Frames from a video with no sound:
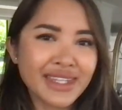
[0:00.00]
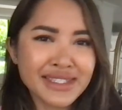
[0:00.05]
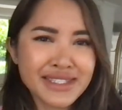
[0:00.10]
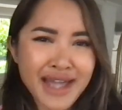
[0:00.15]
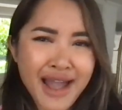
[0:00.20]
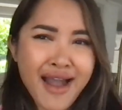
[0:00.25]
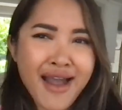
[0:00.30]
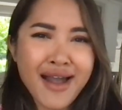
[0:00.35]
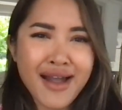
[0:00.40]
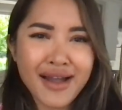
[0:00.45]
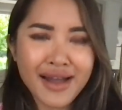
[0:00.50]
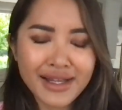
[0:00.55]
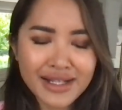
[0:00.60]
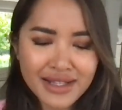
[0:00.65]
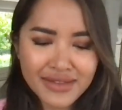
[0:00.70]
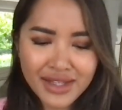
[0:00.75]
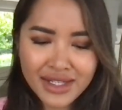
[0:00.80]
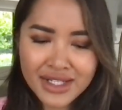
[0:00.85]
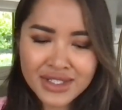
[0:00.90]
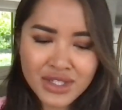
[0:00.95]
yeah.
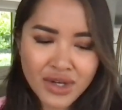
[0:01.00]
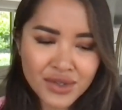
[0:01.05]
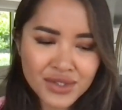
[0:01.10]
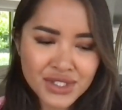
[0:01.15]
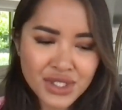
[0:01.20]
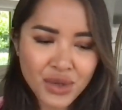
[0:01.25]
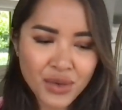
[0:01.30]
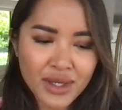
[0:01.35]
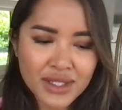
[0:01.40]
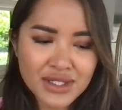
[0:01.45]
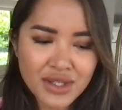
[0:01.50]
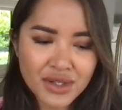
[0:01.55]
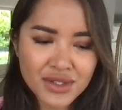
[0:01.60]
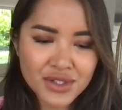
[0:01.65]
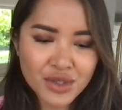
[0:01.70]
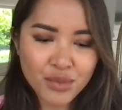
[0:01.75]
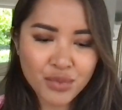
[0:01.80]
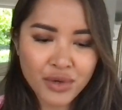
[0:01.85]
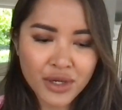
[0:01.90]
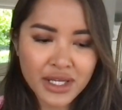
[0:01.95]
And then it's
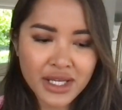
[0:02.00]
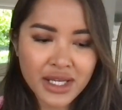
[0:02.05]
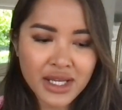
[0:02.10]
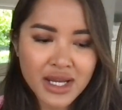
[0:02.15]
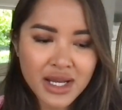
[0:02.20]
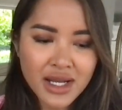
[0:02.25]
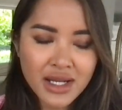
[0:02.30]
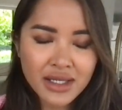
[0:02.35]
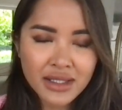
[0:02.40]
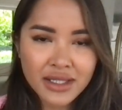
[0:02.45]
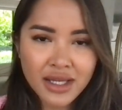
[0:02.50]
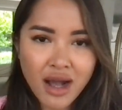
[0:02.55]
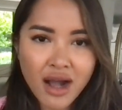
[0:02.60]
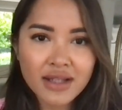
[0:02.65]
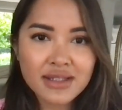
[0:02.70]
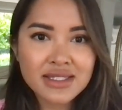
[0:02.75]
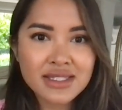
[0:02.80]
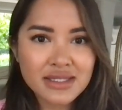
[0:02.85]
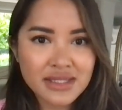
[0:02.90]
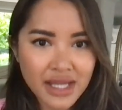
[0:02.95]
also pretty
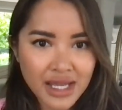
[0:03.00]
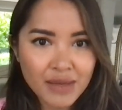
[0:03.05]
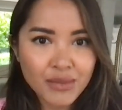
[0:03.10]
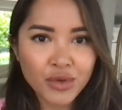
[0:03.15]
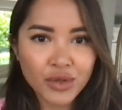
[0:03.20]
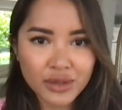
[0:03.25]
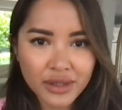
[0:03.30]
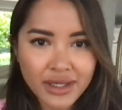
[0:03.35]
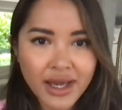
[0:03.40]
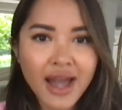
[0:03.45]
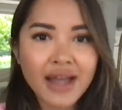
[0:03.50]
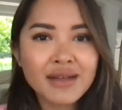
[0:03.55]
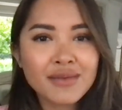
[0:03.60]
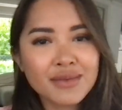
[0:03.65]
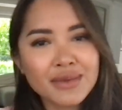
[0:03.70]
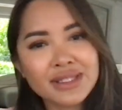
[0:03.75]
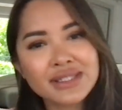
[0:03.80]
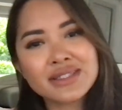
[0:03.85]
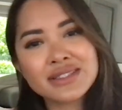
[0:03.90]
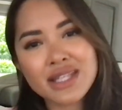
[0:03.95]
unstable. It kind of,
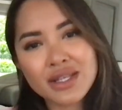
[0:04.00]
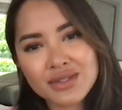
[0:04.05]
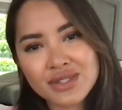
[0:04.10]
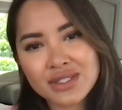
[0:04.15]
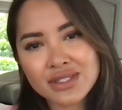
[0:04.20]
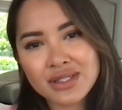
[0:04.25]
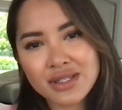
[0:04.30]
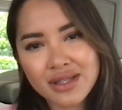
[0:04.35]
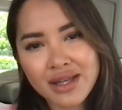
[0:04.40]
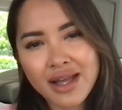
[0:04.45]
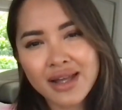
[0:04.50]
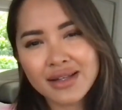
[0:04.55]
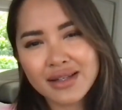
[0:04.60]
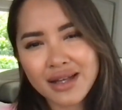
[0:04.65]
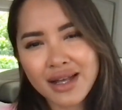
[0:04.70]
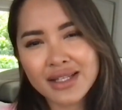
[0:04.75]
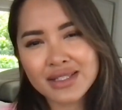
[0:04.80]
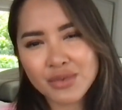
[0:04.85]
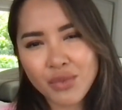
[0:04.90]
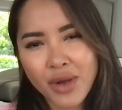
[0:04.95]
I mean, sales is
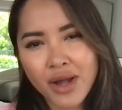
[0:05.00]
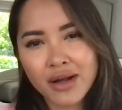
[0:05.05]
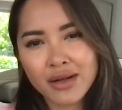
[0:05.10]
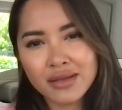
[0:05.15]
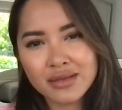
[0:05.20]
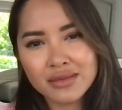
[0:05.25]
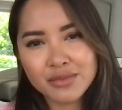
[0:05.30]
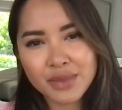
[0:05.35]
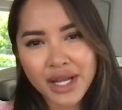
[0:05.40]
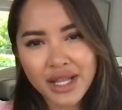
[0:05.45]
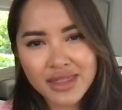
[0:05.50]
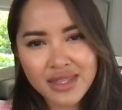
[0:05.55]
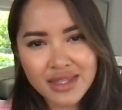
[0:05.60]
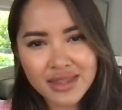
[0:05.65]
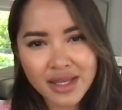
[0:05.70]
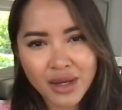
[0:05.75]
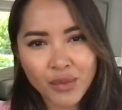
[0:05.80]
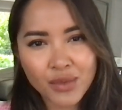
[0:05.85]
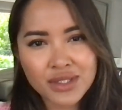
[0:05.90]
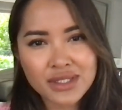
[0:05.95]
as well. But I
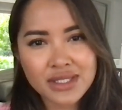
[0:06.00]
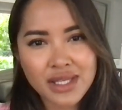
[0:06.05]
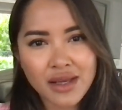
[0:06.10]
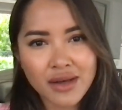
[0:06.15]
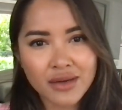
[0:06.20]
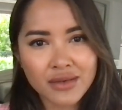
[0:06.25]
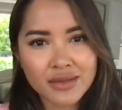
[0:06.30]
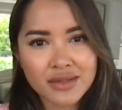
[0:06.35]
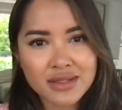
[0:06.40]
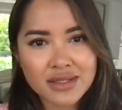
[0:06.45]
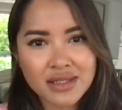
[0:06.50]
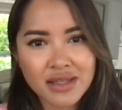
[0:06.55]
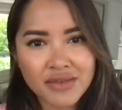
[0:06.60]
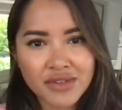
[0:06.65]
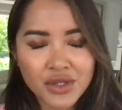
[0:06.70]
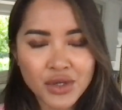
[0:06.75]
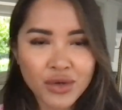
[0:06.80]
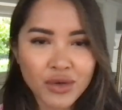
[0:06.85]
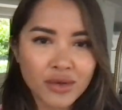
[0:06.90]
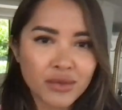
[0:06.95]
think that with sales, if
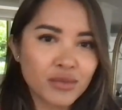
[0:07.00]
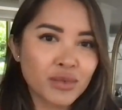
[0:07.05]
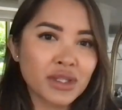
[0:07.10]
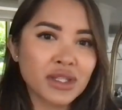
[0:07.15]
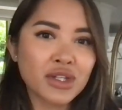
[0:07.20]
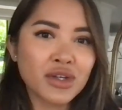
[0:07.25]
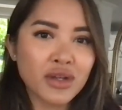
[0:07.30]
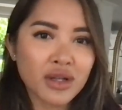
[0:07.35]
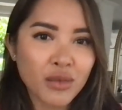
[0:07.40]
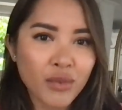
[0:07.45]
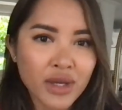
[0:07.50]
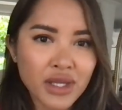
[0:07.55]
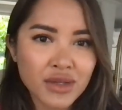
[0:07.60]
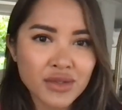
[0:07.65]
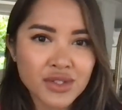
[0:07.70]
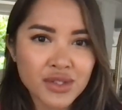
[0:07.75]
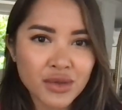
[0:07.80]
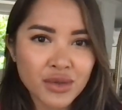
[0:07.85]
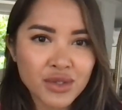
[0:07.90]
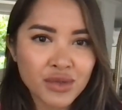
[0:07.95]
you're really good at what you
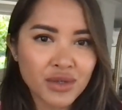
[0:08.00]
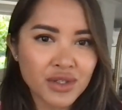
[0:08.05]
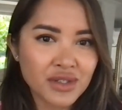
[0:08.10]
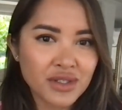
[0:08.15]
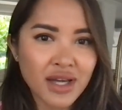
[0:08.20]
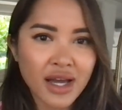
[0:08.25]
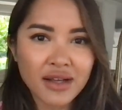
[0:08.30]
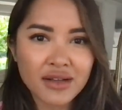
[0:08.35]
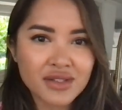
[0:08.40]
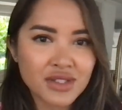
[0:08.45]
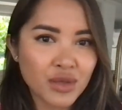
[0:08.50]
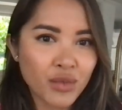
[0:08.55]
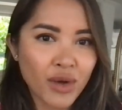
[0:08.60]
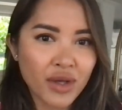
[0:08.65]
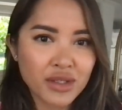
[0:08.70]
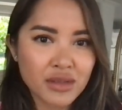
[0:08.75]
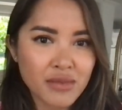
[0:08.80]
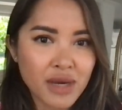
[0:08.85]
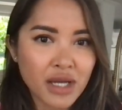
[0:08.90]
do, you can kind of do well no